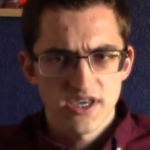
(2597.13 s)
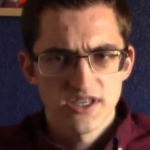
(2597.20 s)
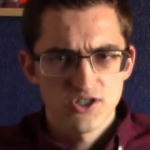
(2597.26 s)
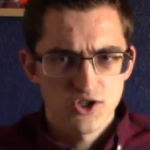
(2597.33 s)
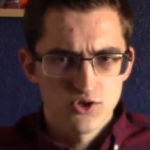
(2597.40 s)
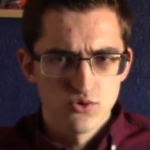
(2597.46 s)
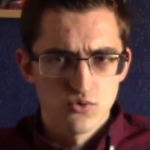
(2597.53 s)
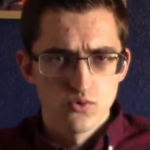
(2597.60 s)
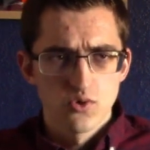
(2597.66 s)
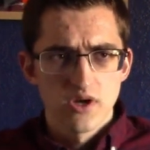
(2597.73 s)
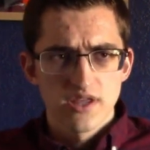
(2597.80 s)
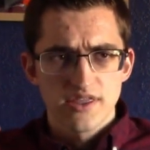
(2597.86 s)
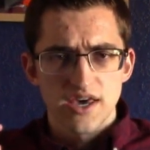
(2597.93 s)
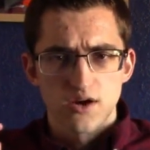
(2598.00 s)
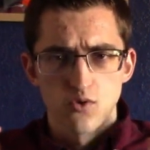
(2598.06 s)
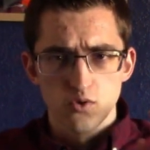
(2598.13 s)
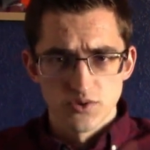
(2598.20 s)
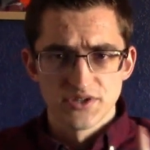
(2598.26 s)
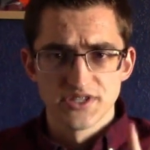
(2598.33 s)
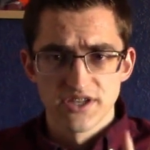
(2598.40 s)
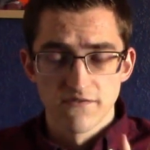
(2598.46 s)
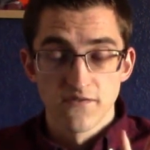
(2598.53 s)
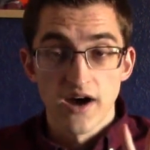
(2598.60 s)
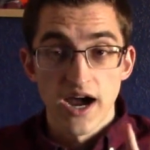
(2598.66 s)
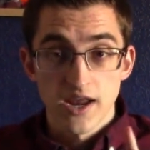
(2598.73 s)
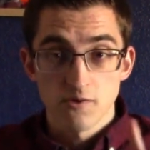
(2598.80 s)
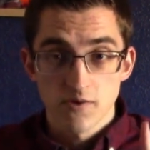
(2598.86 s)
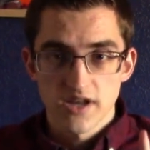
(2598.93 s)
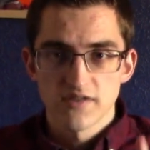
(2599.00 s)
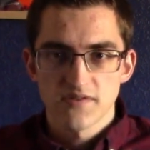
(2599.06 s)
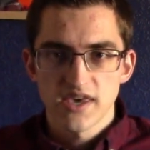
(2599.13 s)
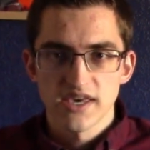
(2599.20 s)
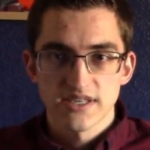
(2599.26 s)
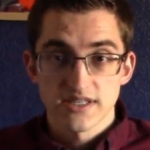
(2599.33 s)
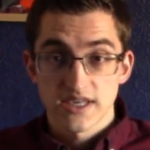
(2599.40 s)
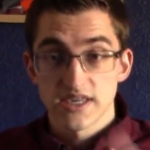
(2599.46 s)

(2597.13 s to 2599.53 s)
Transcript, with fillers: into that whole divine right of kings.